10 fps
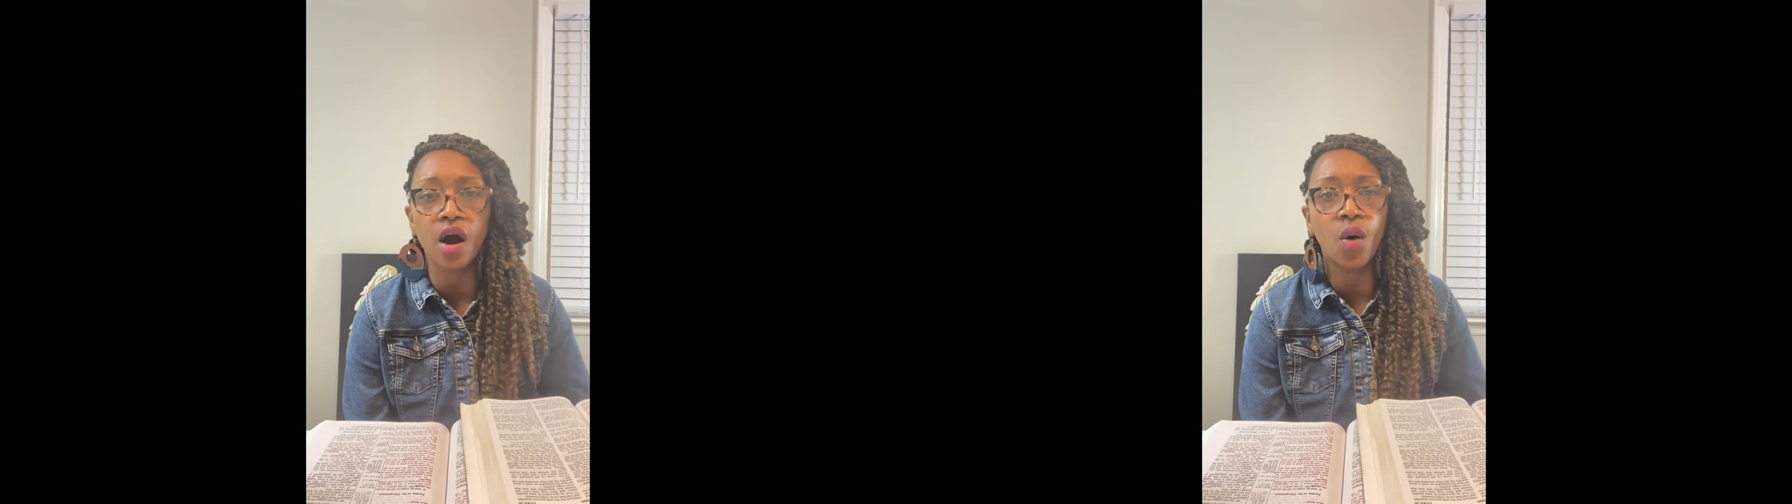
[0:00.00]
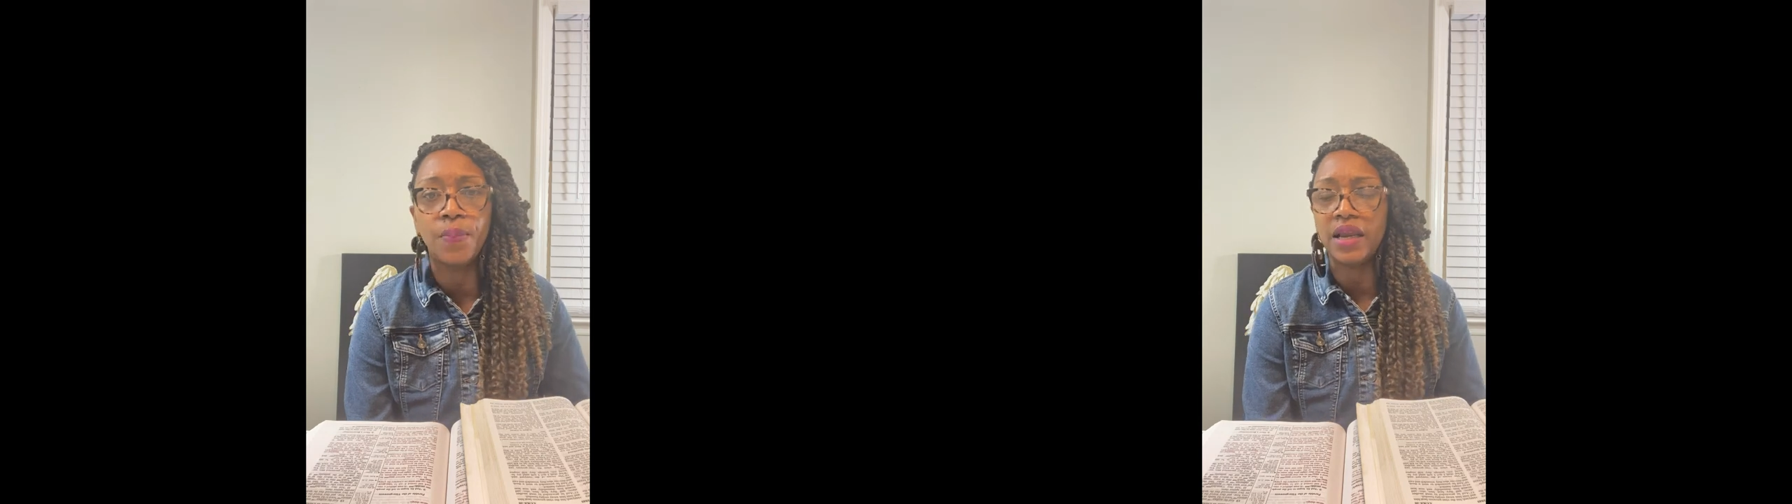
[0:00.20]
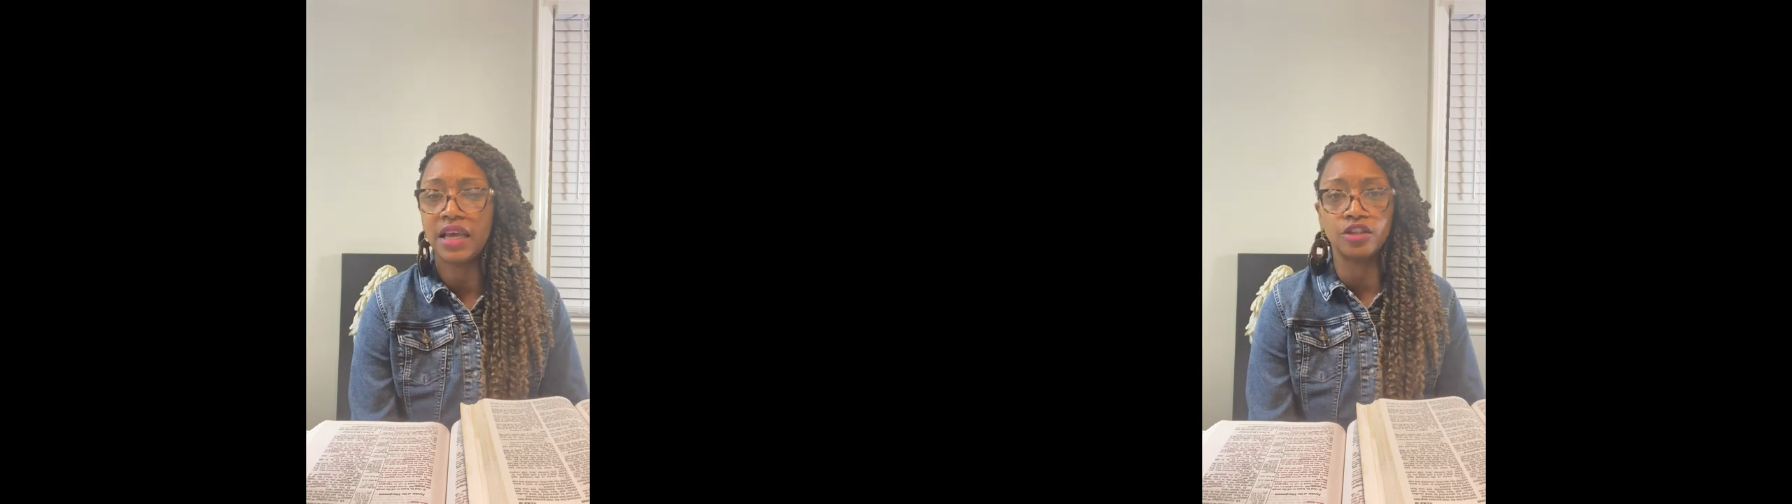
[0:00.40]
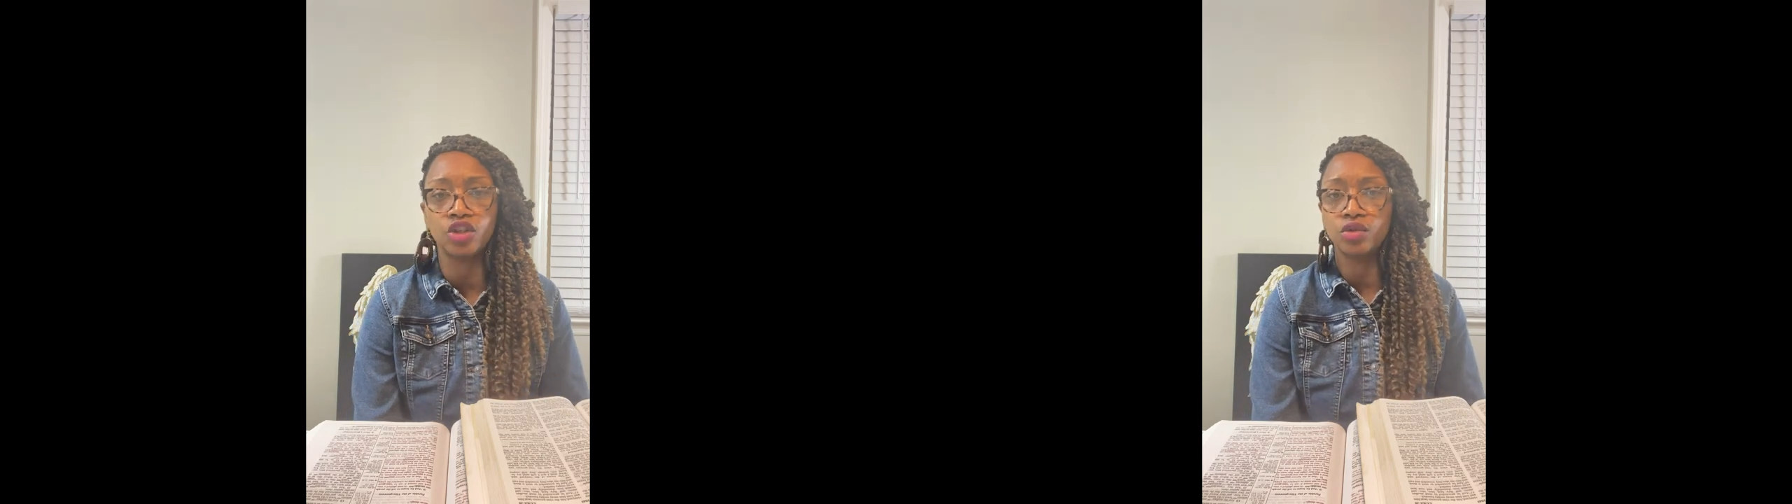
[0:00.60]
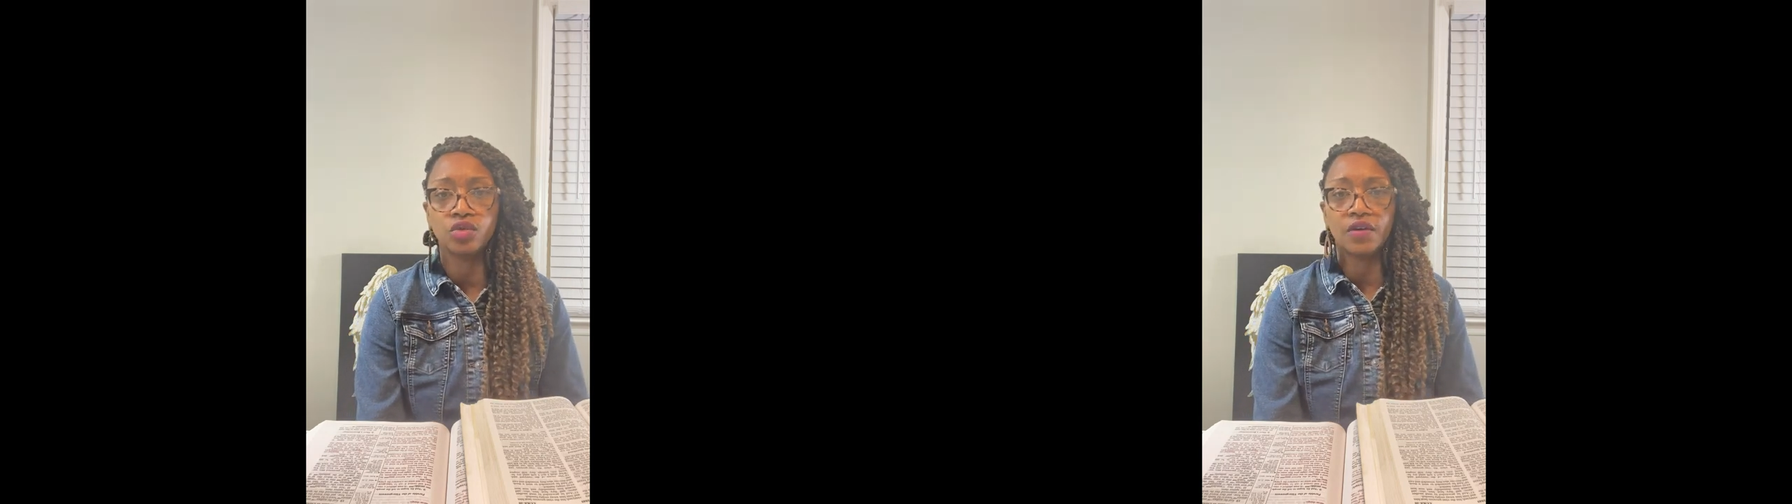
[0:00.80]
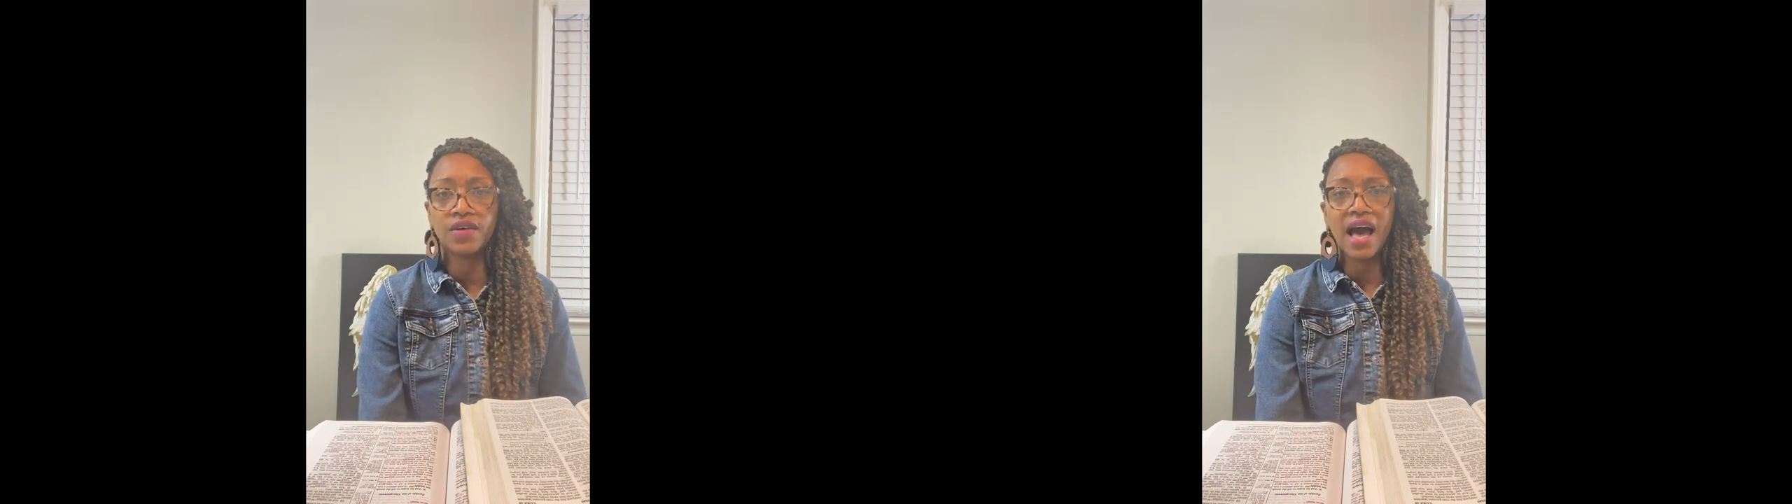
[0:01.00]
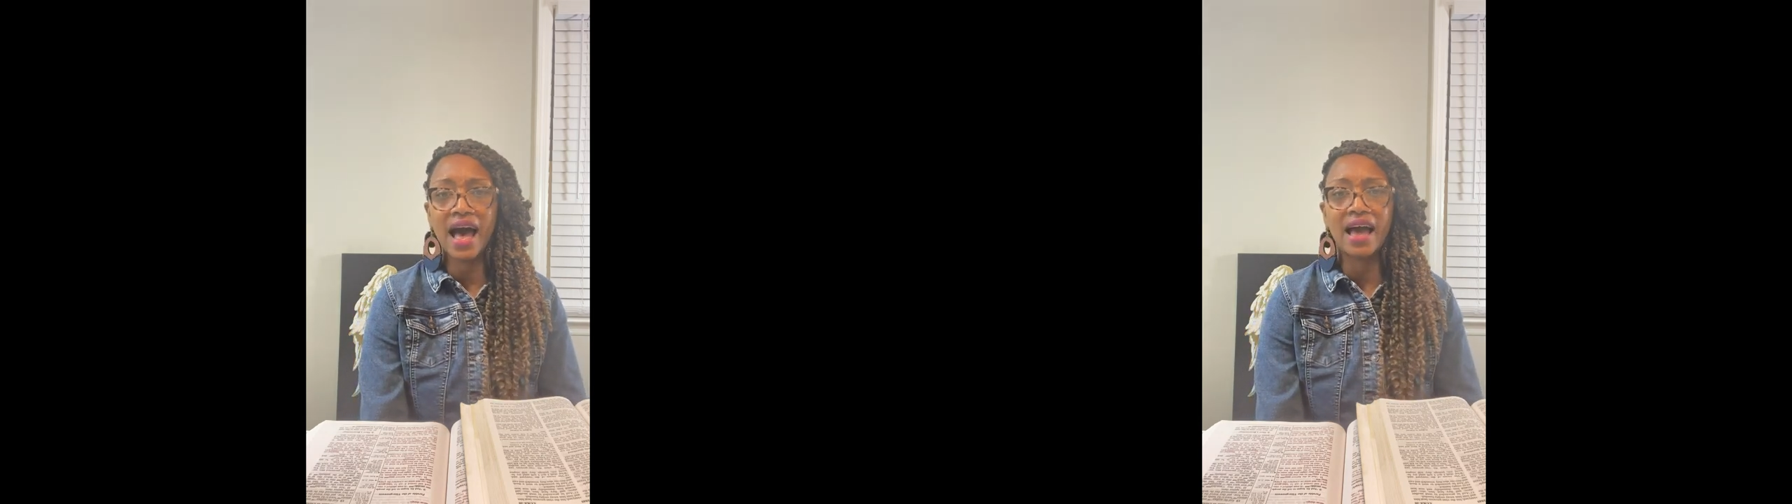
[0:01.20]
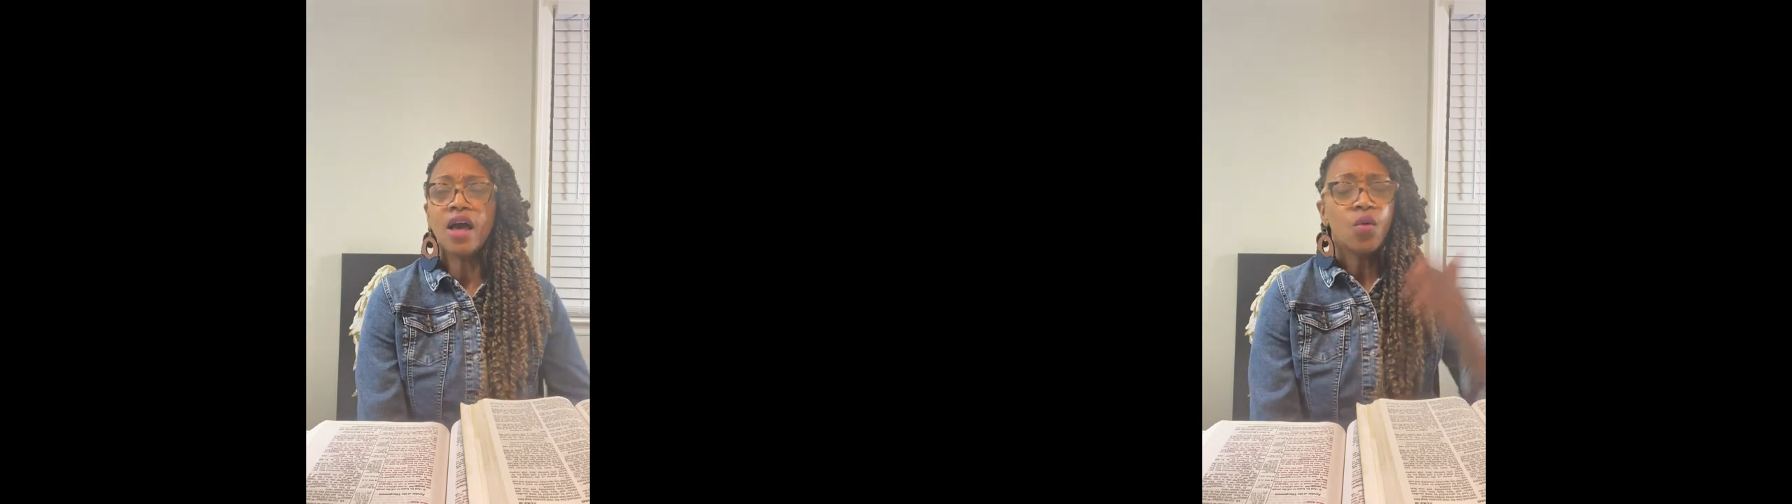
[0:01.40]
obedient children of God.